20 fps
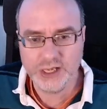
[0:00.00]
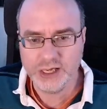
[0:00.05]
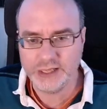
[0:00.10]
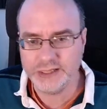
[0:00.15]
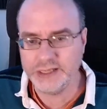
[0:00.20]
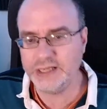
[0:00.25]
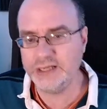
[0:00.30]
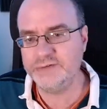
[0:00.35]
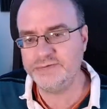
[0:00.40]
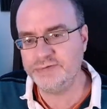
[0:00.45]

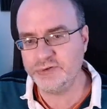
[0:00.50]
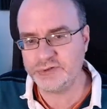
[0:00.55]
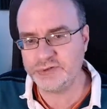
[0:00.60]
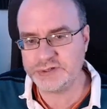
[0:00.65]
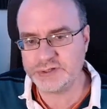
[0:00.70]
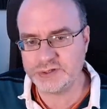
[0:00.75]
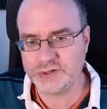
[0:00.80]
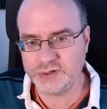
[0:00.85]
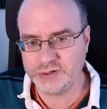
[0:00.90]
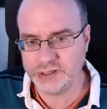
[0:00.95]
and then the fourth
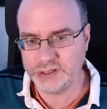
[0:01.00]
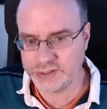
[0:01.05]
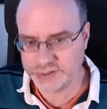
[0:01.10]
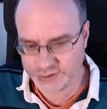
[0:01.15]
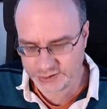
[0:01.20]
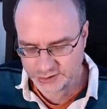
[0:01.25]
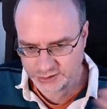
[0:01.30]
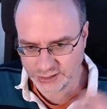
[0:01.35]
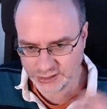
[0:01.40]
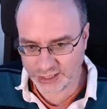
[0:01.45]
song
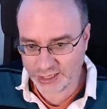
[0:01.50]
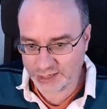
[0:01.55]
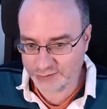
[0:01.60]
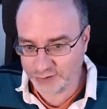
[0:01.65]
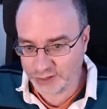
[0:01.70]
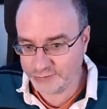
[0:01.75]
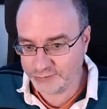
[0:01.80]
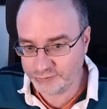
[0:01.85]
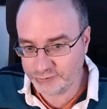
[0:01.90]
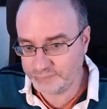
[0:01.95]
it's a
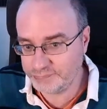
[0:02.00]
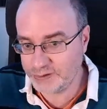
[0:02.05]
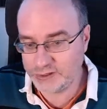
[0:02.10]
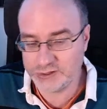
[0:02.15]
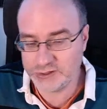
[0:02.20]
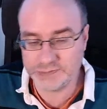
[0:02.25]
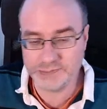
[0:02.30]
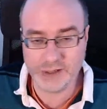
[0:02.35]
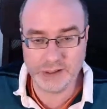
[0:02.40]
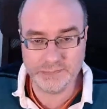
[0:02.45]
clavinet
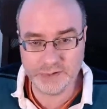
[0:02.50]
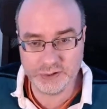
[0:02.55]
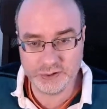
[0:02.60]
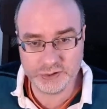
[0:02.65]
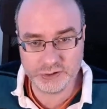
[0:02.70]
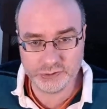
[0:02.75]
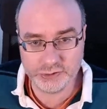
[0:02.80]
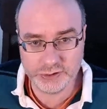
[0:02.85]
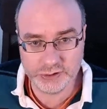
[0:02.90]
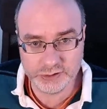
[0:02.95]
because maybe you're
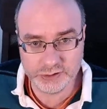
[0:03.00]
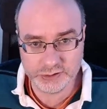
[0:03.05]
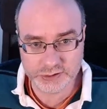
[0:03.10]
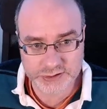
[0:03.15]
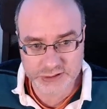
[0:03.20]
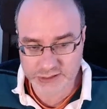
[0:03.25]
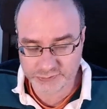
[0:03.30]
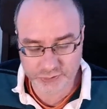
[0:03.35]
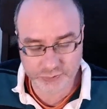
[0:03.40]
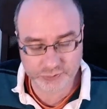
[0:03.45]
doing
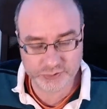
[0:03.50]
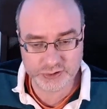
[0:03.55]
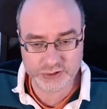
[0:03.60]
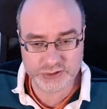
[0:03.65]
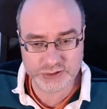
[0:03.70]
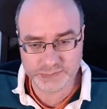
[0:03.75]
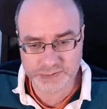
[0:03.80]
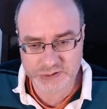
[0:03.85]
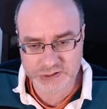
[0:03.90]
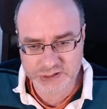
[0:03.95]
Stevie Wonder
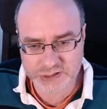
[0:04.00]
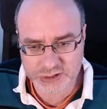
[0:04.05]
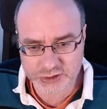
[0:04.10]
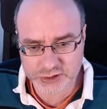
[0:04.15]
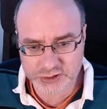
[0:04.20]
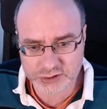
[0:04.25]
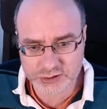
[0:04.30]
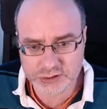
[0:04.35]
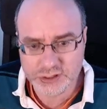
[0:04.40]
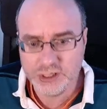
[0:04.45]

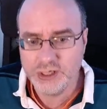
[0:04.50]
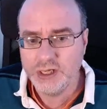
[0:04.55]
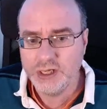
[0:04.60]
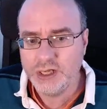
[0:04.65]
Superstition,